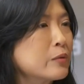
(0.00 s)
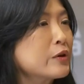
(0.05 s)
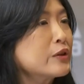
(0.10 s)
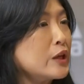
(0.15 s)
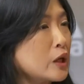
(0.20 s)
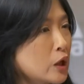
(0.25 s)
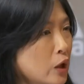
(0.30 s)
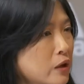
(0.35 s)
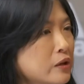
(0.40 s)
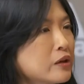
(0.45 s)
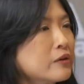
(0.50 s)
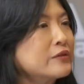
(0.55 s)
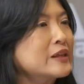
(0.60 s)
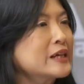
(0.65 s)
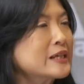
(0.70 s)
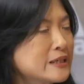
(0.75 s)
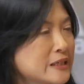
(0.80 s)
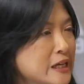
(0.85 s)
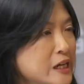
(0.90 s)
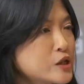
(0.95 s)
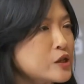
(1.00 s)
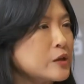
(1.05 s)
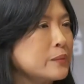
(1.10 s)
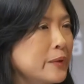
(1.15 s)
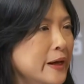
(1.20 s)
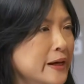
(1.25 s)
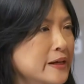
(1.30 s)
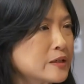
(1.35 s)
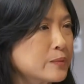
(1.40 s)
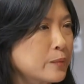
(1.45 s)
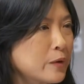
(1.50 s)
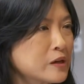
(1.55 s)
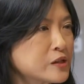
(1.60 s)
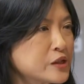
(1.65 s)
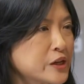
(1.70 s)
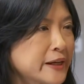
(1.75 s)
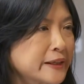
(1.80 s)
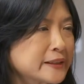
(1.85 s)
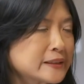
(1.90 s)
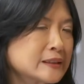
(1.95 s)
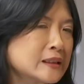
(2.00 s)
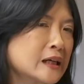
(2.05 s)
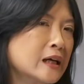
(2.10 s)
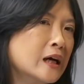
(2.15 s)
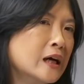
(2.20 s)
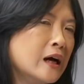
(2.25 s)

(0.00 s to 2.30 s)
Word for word: with a lot of these nature-based projects.